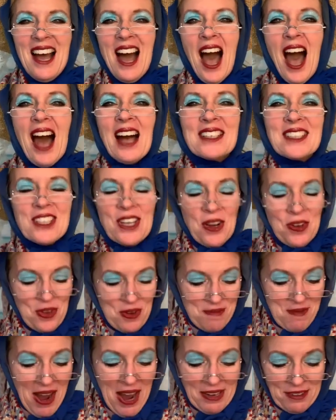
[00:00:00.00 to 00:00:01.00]
I'll show
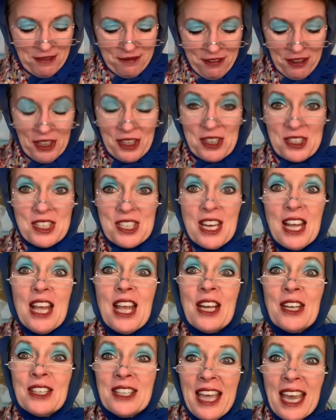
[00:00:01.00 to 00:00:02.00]
you mine first,
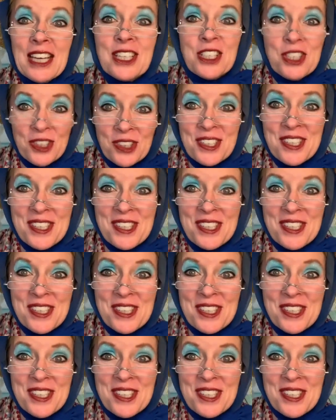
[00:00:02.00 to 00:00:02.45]
in case you're